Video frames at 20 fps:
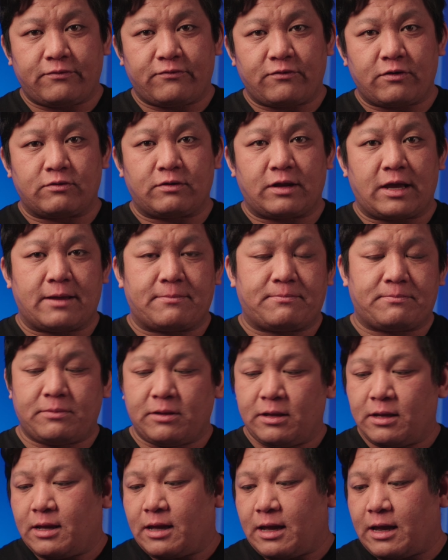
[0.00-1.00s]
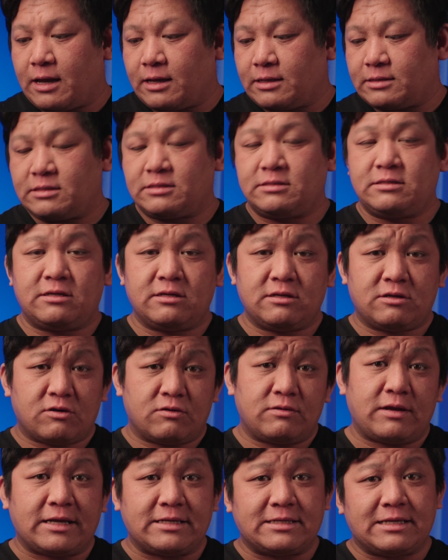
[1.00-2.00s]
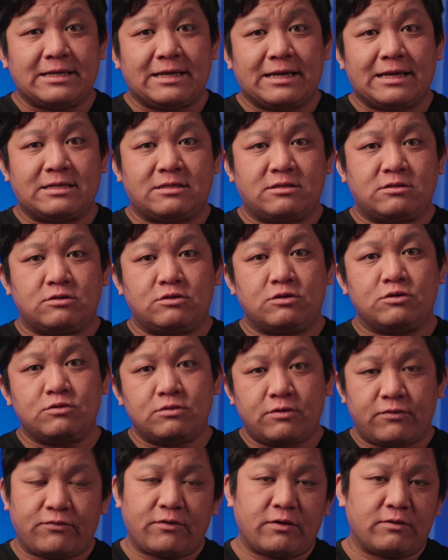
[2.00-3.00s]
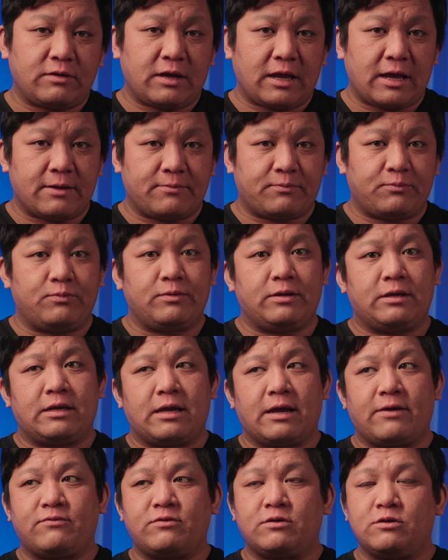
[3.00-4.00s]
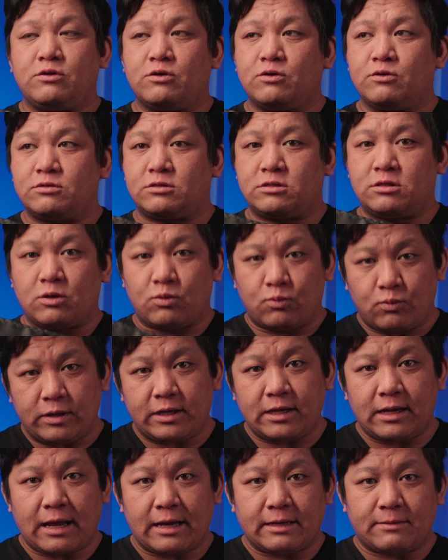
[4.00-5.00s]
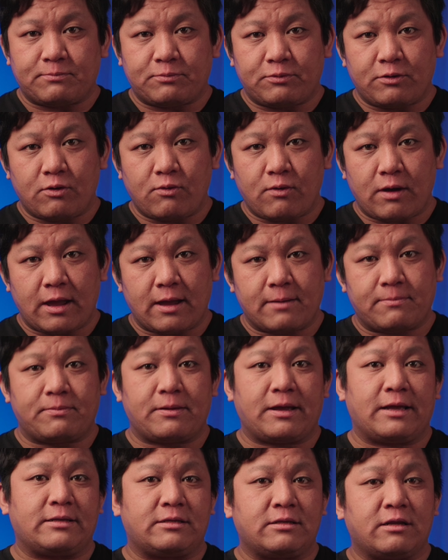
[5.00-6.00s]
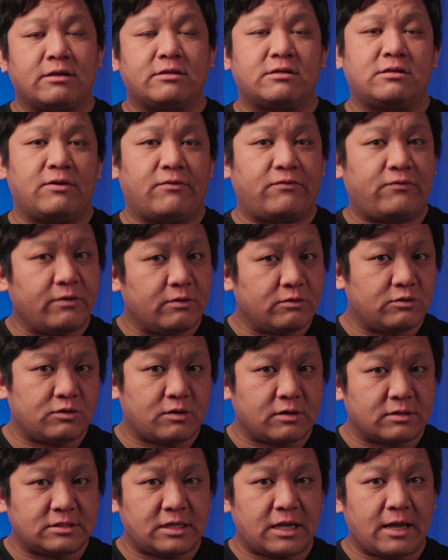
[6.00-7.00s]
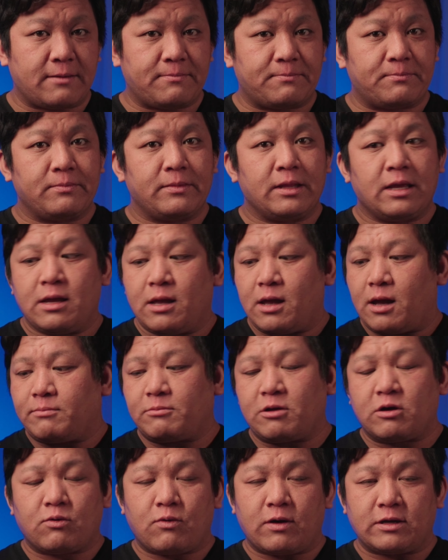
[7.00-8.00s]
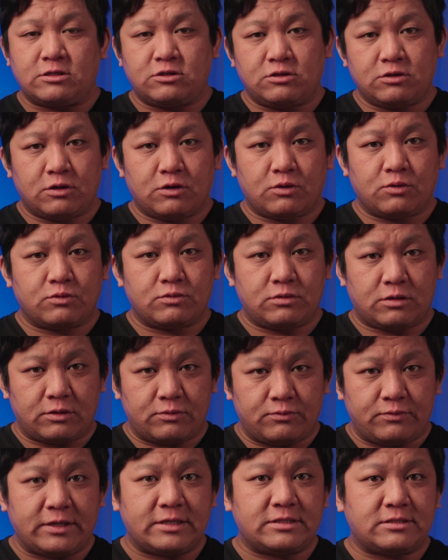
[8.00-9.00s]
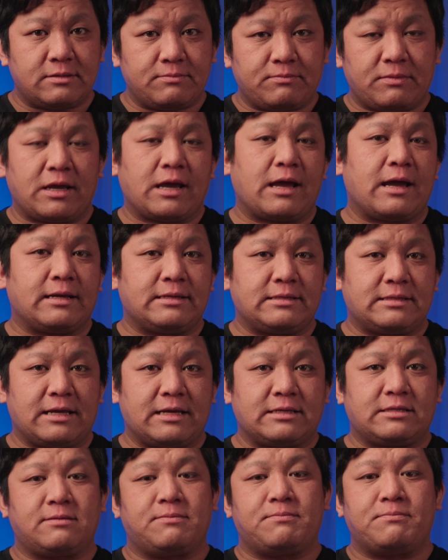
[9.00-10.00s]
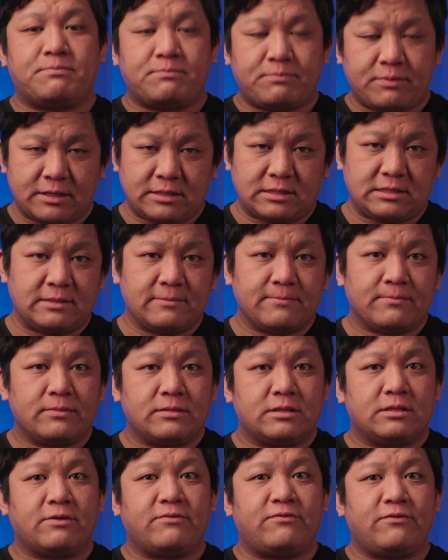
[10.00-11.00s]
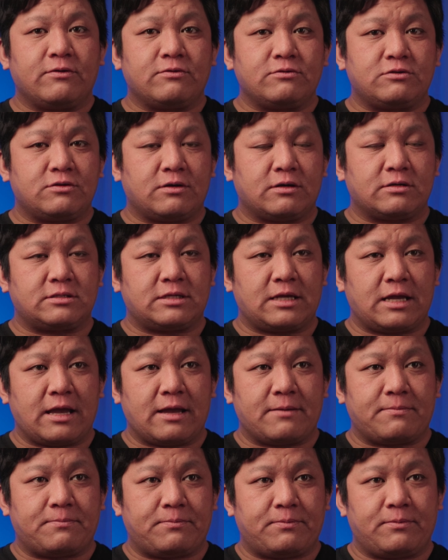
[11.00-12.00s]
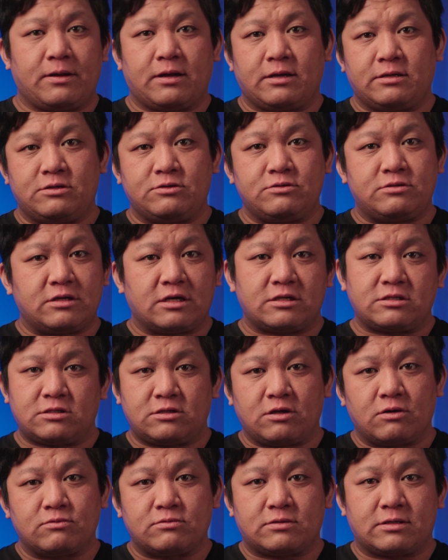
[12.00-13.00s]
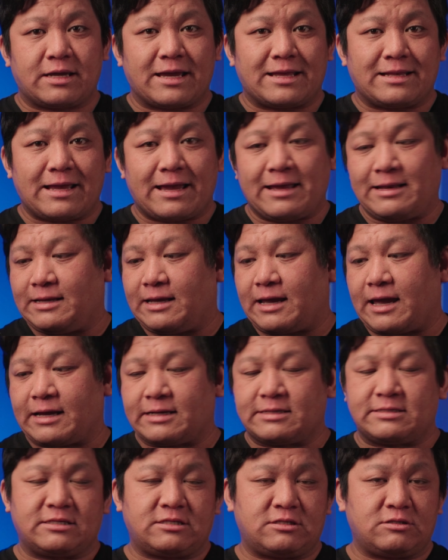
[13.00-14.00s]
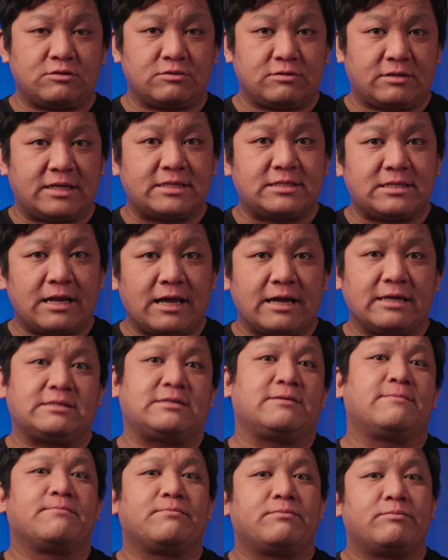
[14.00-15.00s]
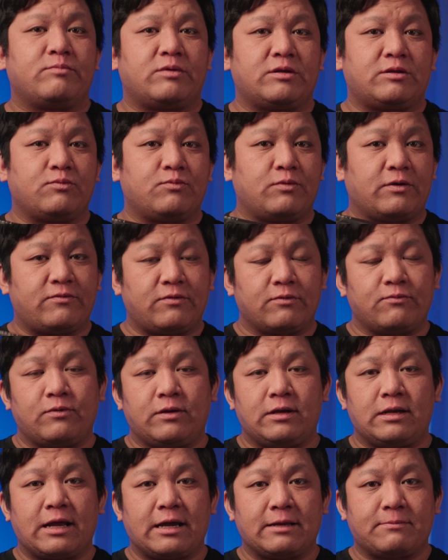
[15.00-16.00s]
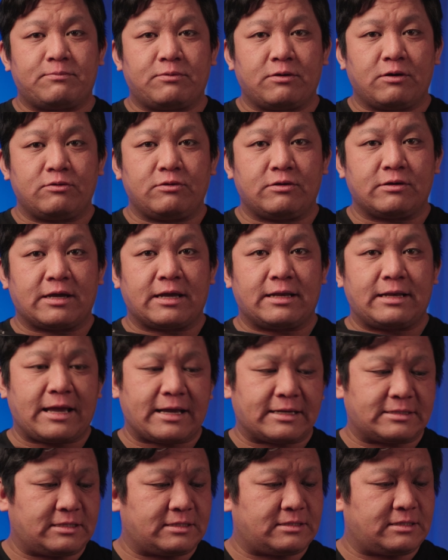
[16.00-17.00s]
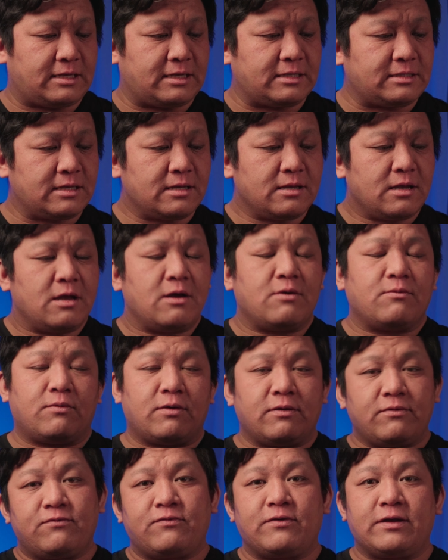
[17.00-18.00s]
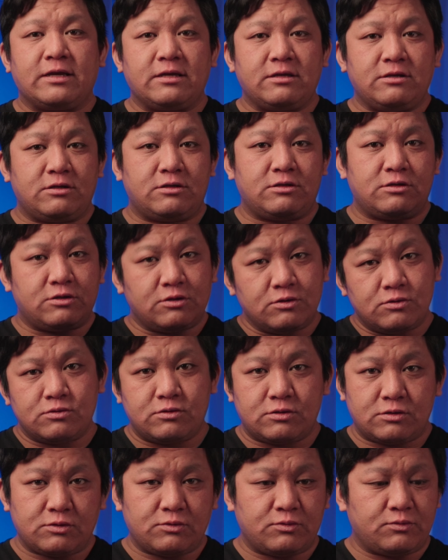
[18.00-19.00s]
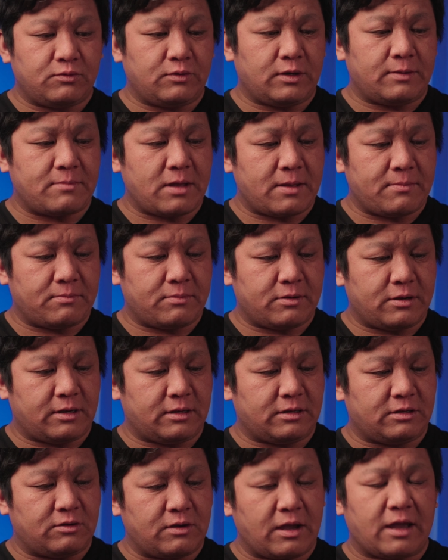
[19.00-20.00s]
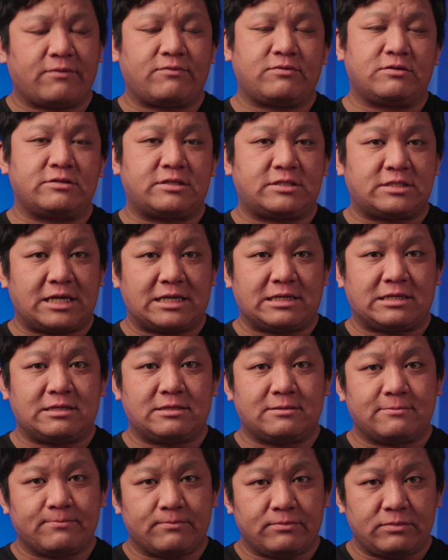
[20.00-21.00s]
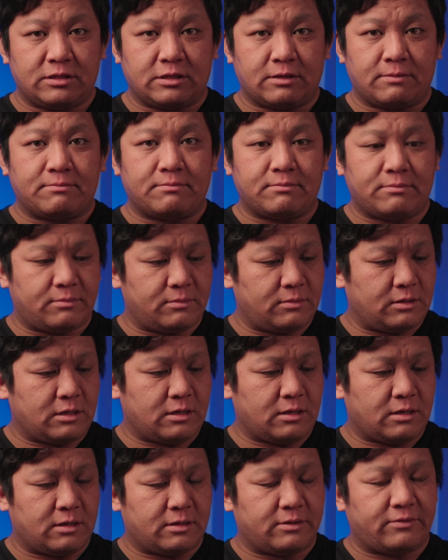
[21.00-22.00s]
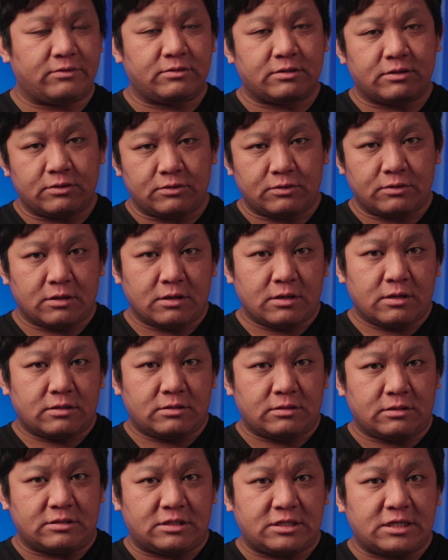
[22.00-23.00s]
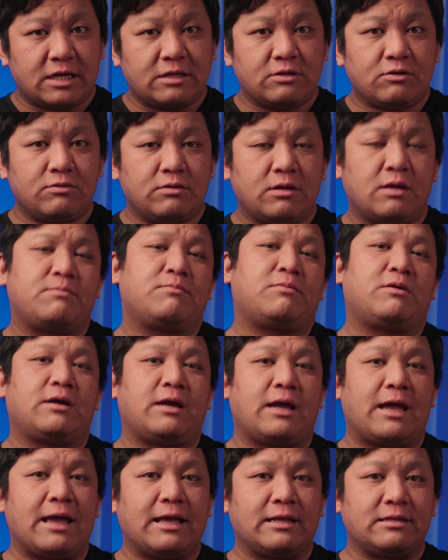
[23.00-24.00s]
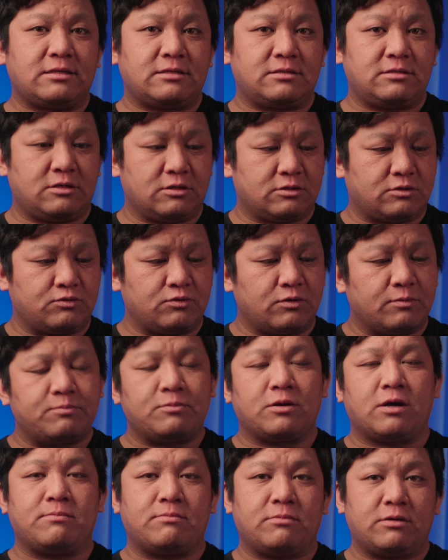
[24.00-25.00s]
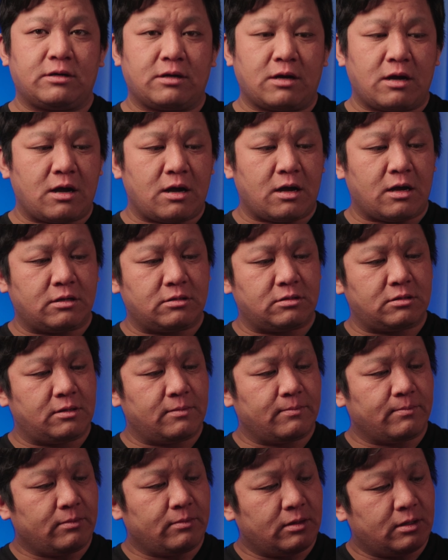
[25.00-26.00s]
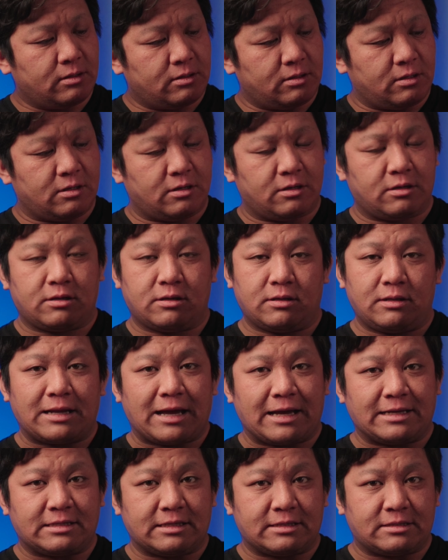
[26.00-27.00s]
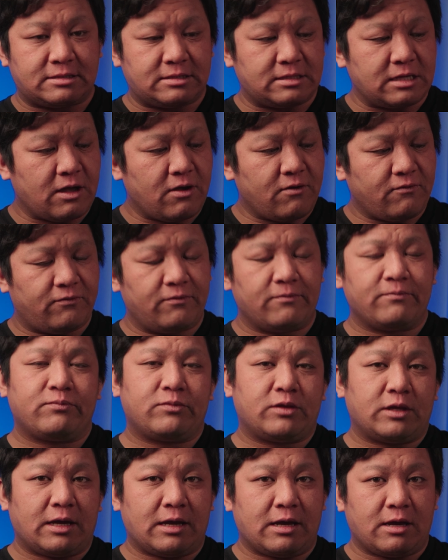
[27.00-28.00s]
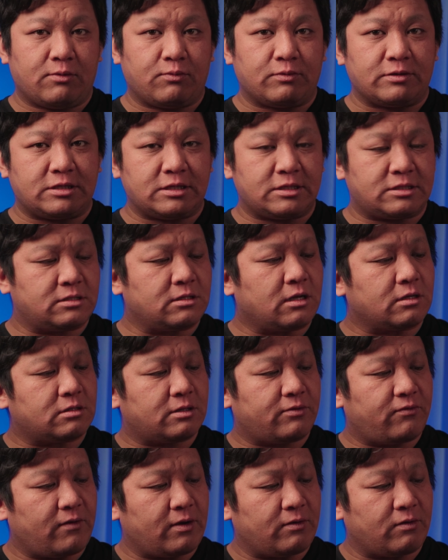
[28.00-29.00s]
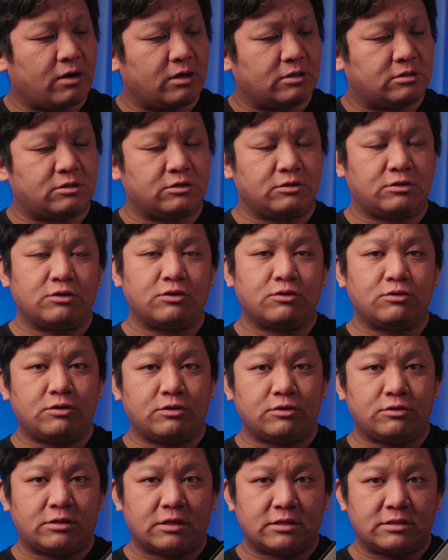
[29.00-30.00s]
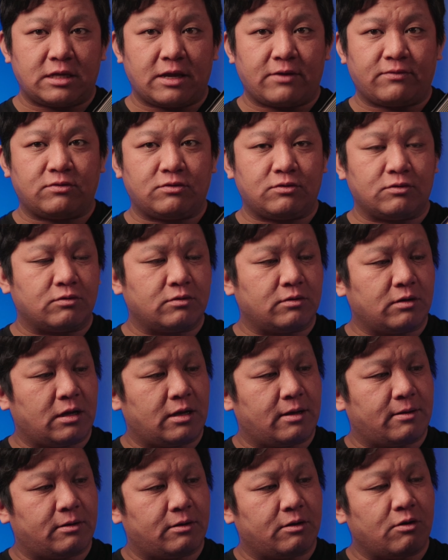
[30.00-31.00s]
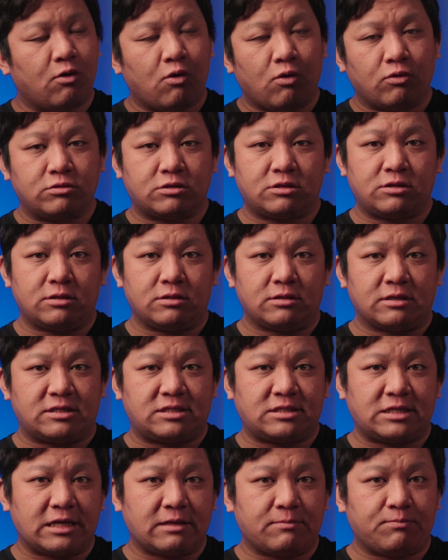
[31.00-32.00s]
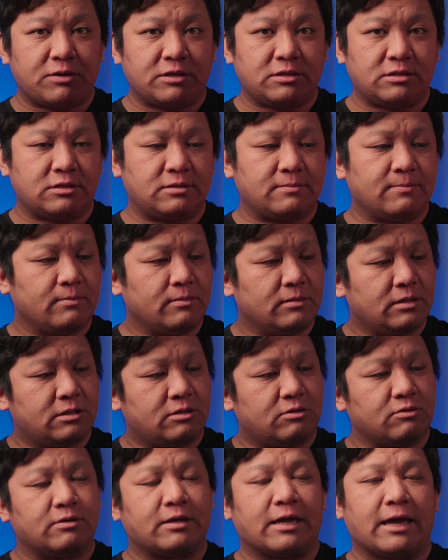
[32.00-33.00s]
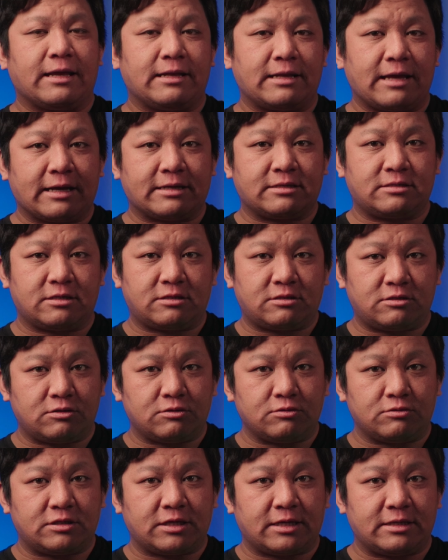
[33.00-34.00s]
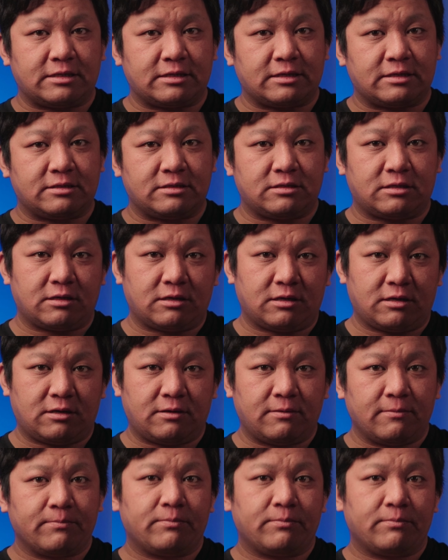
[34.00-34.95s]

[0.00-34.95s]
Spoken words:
phone app. And connecting it to the phone app, we have to use the WeLight Pro app and not the Viltrox app. I'm not quite sure the reason behind that, but the Viltrox app, you just don't get any access to this light, but with the WeLight Pro, you can access it. One thing to remember, you have to set the channel number and the group number on the light itself, which is not very hard to do. You just have to hold the set button to gain access to changing the